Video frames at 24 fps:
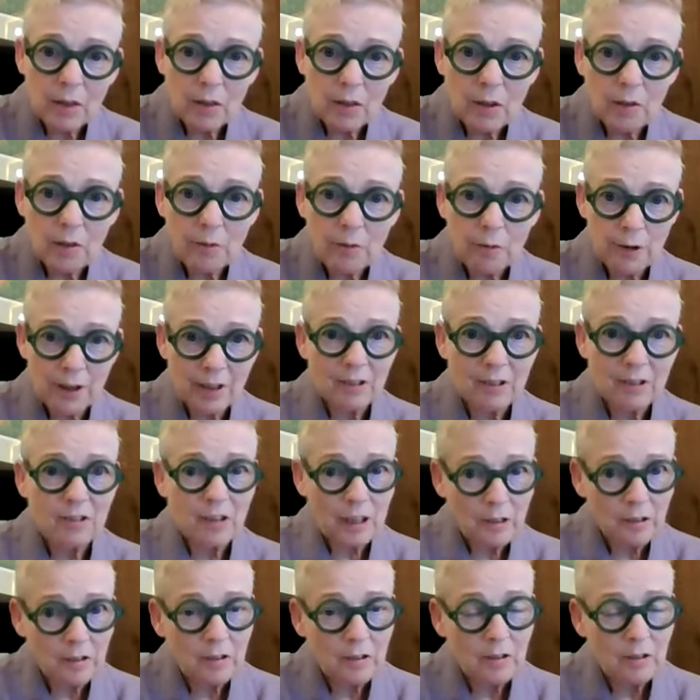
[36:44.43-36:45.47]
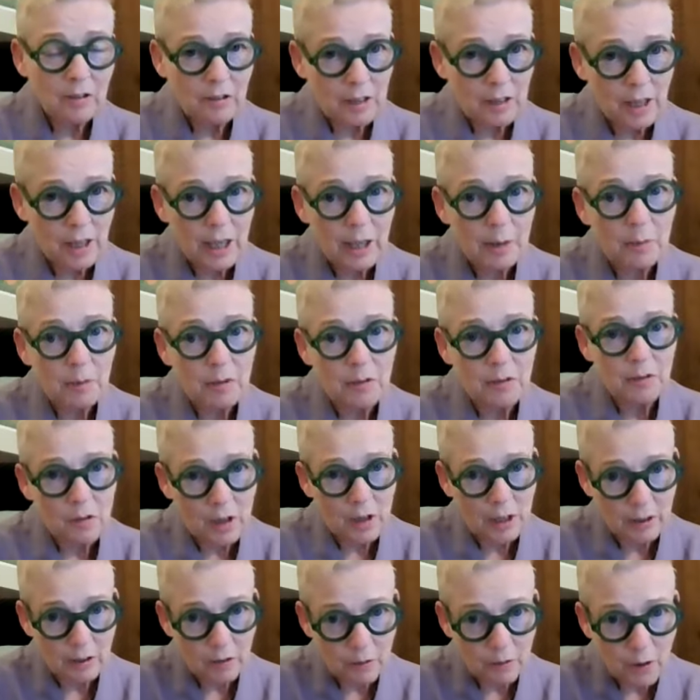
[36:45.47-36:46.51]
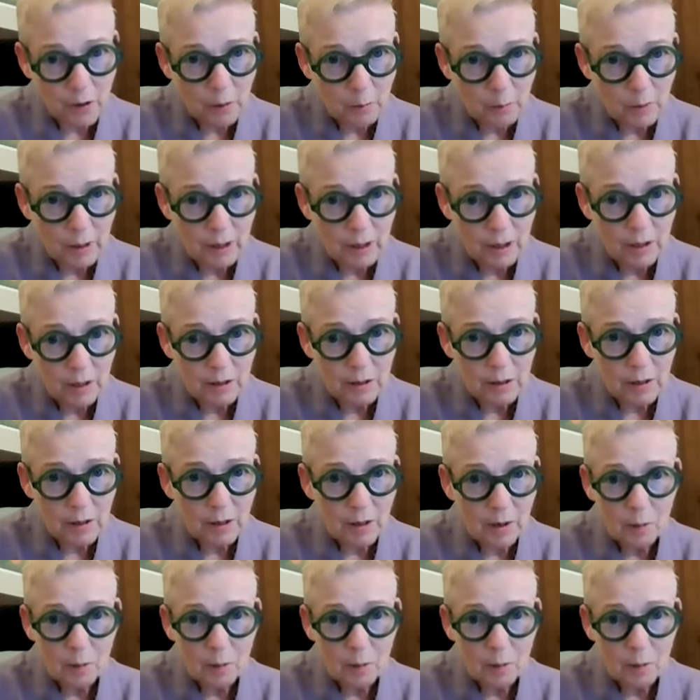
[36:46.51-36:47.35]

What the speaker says: that vexatious claims of transphobia